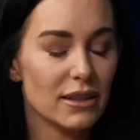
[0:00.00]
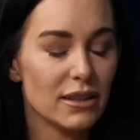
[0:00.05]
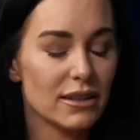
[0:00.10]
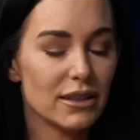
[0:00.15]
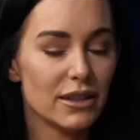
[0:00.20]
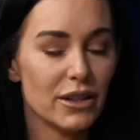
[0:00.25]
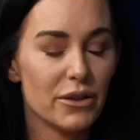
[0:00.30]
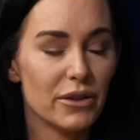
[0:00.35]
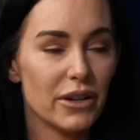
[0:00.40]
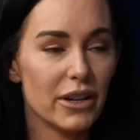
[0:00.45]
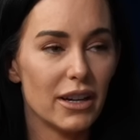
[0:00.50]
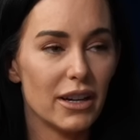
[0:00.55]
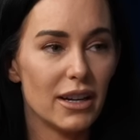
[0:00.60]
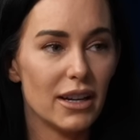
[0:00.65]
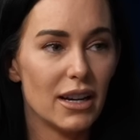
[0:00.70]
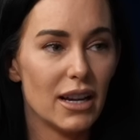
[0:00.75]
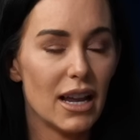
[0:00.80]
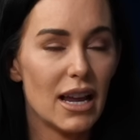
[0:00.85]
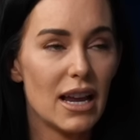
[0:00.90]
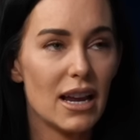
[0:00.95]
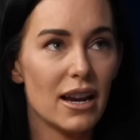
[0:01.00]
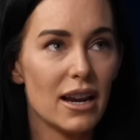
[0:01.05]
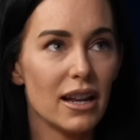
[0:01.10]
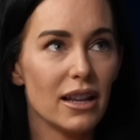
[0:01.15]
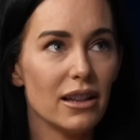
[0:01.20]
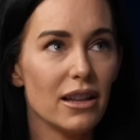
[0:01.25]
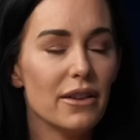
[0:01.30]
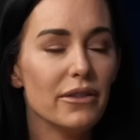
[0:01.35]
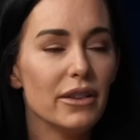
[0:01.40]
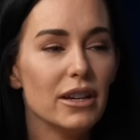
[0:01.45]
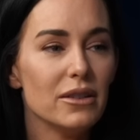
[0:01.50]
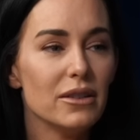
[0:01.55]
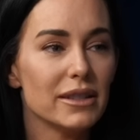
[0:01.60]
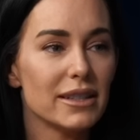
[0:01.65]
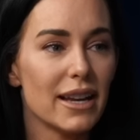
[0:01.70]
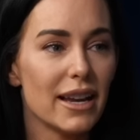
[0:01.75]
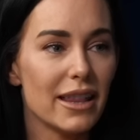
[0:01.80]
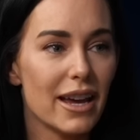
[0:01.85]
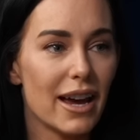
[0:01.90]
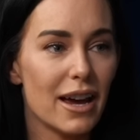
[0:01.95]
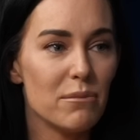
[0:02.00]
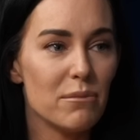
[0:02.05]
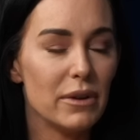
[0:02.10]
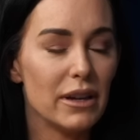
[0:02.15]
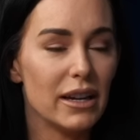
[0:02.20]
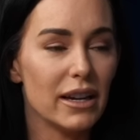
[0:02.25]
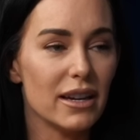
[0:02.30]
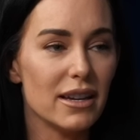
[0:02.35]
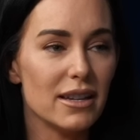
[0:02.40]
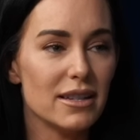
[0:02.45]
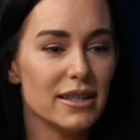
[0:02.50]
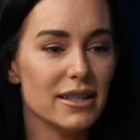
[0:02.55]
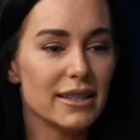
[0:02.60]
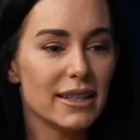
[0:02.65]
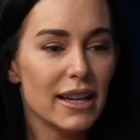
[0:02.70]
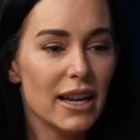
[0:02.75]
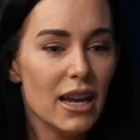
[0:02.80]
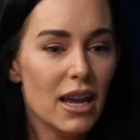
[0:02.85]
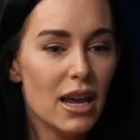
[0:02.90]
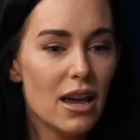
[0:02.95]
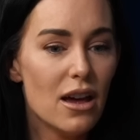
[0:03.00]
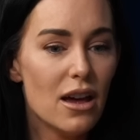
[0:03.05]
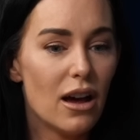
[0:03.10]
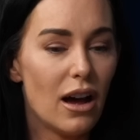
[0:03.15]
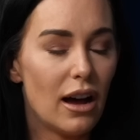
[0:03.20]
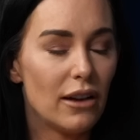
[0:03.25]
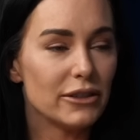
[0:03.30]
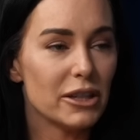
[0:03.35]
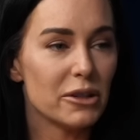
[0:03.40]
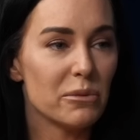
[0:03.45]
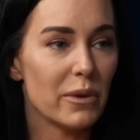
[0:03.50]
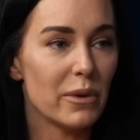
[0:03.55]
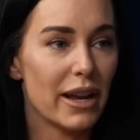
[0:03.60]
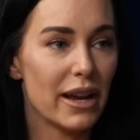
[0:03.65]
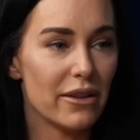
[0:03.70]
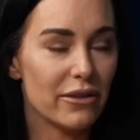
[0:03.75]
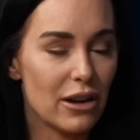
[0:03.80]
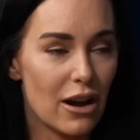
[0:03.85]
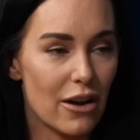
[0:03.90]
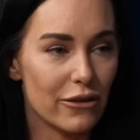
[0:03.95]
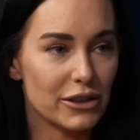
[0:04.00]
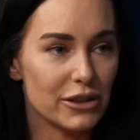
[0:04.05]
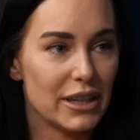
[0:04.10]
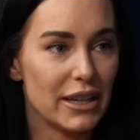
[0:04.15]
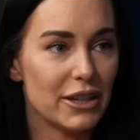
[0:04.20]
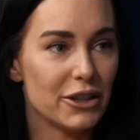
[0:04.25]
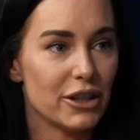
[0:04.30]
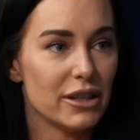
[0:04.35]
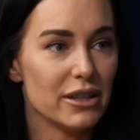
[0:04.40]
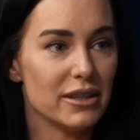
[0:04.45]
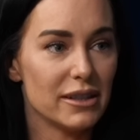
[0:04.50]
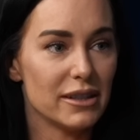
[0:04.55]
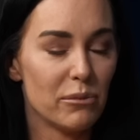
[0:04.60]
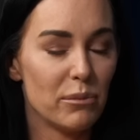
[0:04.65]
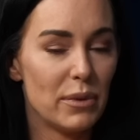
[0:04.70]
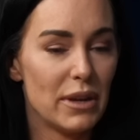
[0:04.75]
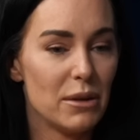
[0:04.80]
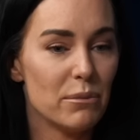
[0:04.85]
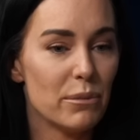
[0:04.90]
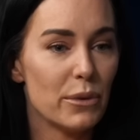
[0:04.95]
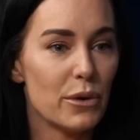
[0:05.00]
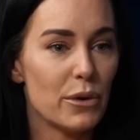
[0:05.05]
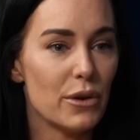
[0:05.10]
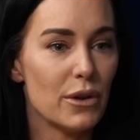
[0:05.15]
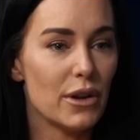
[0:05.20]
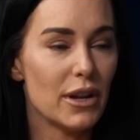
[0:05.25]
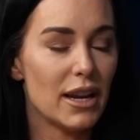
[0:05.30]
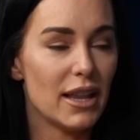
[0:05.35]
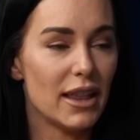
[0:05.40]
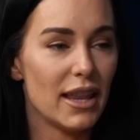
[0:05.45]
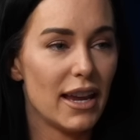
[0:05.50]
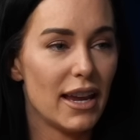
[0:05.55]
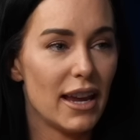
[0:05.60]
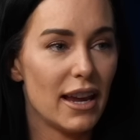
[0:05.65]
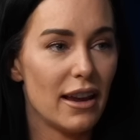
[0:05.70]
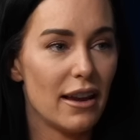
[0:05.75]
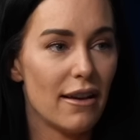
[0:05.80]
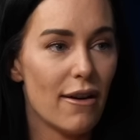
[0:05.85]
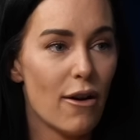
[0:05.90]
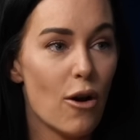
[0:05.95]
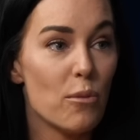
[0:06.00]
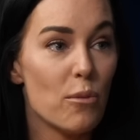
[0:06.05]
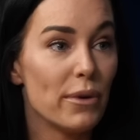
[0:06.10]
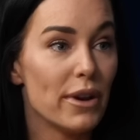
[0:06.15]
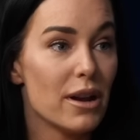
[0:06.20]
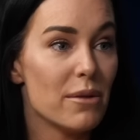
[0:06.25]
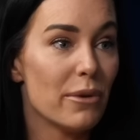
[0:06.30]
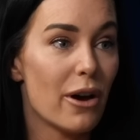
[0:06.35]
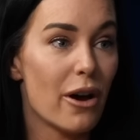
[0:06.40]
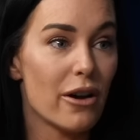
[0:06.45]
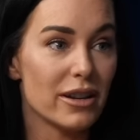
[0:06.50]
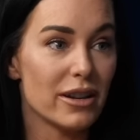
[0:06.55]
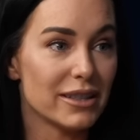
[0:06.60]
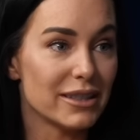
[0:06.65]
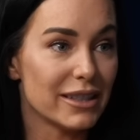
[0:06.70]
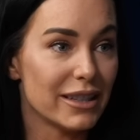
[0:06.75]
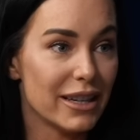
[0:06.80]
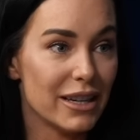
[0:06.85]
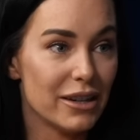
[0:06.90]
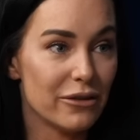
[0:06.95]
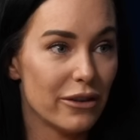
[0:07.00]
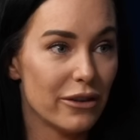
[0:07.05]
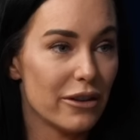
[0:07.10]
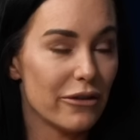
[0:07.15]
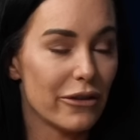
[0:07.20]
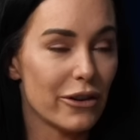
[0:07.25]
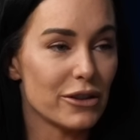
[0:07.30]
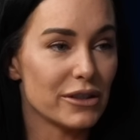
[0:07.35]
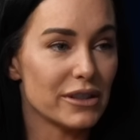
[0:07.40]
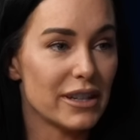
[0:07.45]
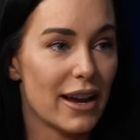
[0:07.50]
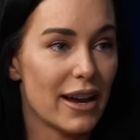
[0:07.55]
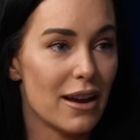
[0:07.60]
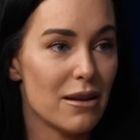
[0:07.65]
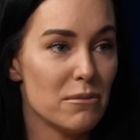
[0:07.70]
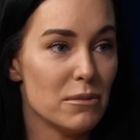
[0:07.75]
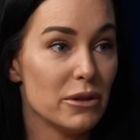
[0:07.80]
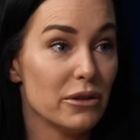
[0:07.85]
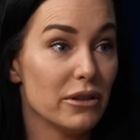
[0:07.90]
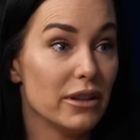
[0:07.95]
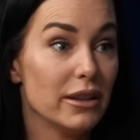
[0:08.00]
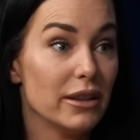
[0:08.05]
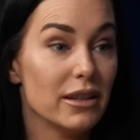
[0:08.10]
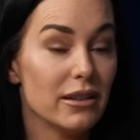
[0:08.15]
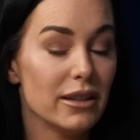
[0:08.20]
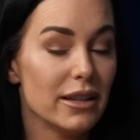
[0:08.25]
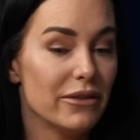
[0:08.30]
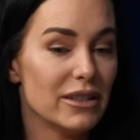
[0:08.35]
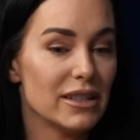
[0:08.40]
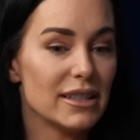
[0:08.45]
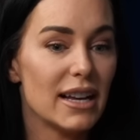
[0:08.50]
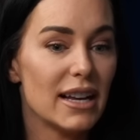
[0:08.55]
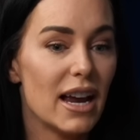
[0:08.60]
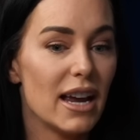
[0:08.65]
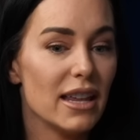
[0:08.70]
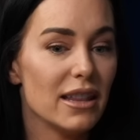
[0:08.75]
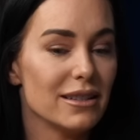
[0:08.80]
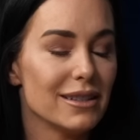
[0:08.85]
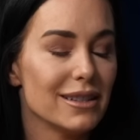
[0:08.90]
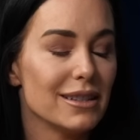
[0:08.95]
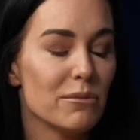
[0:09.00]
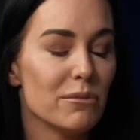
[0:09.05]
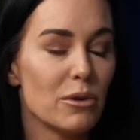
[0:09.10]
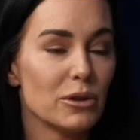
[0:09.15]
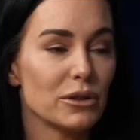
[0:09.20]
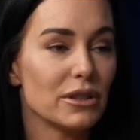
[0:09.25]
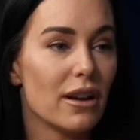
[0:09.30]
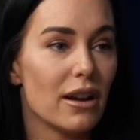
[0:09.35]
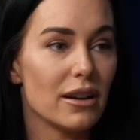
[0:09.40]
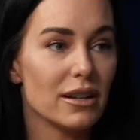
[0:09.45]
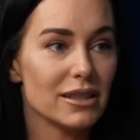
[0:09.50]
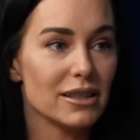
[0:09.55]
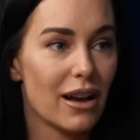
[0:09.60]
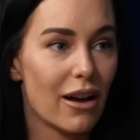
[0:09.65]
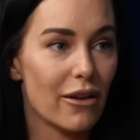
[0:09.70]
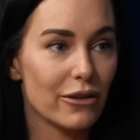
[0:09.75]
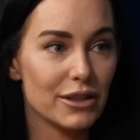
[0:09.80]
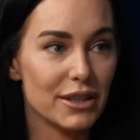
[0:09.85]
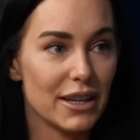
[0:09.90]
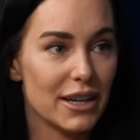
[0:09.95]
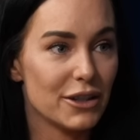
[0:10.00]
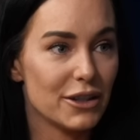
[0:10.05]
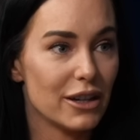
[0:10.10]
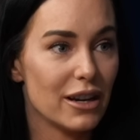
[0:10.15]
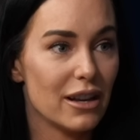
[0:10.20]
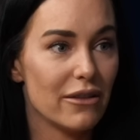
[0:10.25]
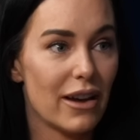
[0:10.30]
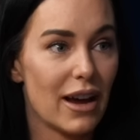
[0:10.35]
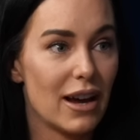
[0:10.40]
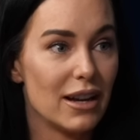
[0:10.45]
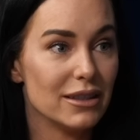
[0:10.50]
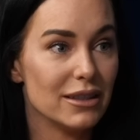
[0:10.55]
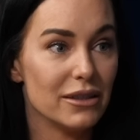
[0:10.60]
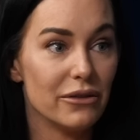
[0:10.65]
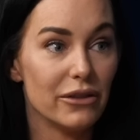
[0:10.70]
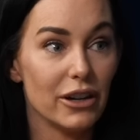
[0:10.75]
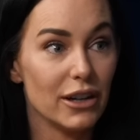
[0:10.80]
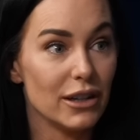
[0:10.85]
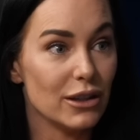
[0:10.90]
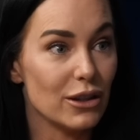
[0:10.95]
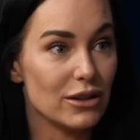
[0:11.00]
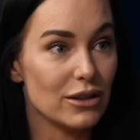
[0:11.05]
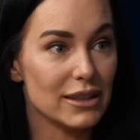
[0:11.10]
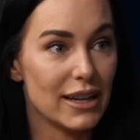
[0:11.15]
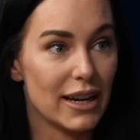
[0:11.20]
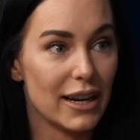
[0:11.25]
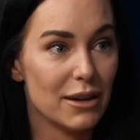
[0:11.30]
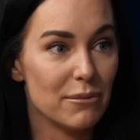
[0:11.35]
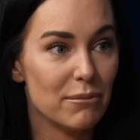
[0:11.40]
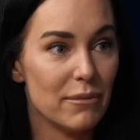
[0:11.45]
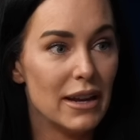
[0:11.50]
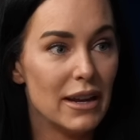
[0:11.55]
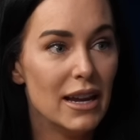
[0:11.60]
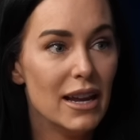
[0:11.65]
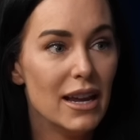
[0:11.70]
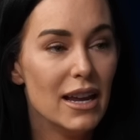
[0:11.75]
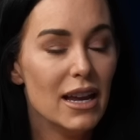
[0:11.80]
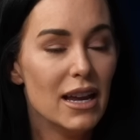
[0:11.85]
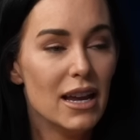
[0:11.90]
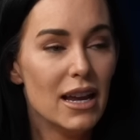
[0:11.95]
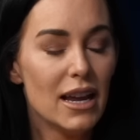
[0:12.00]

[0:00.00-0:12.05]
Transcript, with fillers: So good. And I love that you say that because often when I have conversations of people and they open up honestly for the first time, and they'll, they'll even say, This is the most honest conversation I've had in a very long time. Yeah.